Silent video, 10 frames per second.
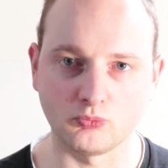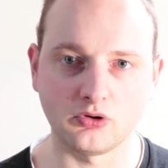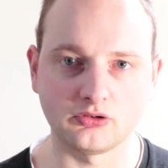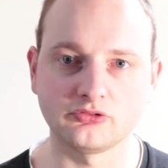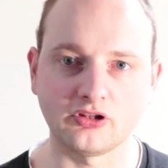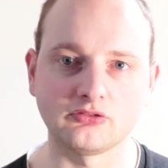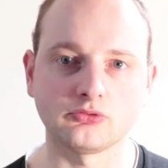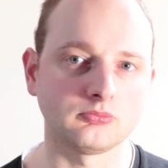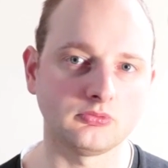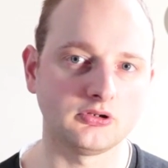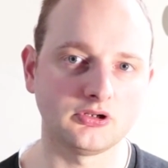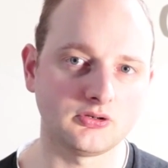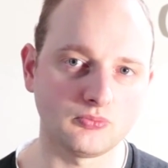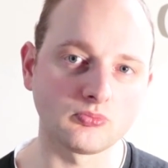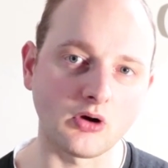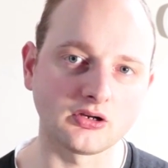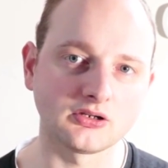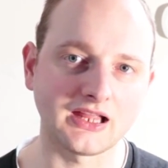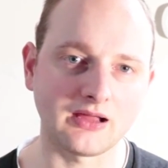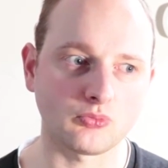one sensor,
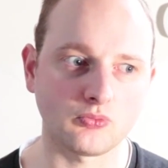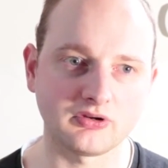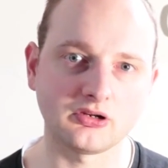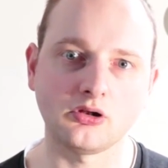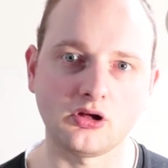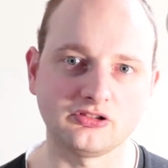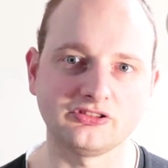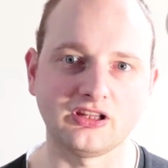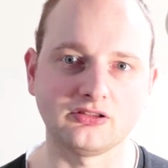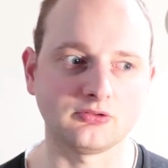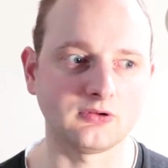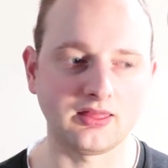one camera with a large sensor.